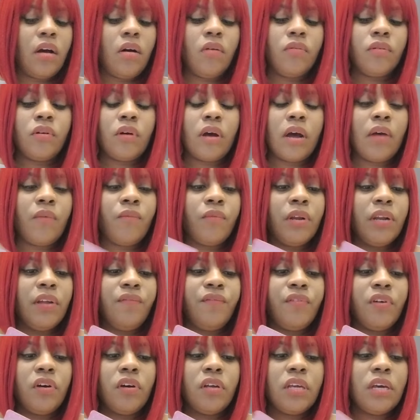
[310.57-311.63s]
I don't know. I really
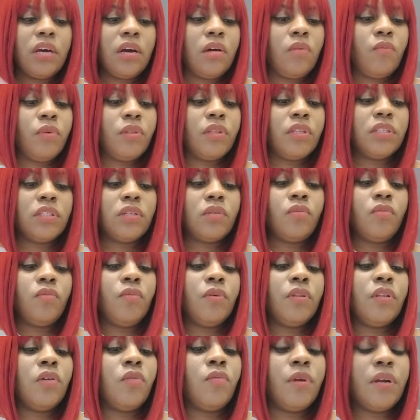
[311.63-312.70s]
feel, yeah, with
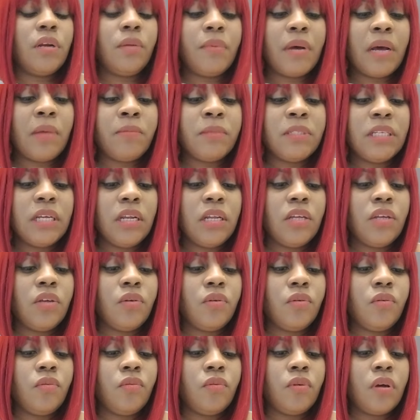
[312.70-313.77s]
the queen of, I'm telling
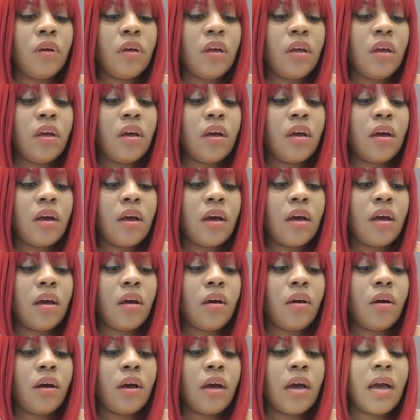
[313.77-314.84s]
you,
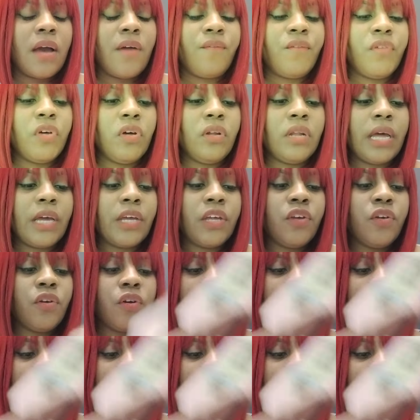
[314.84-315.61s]
I feel like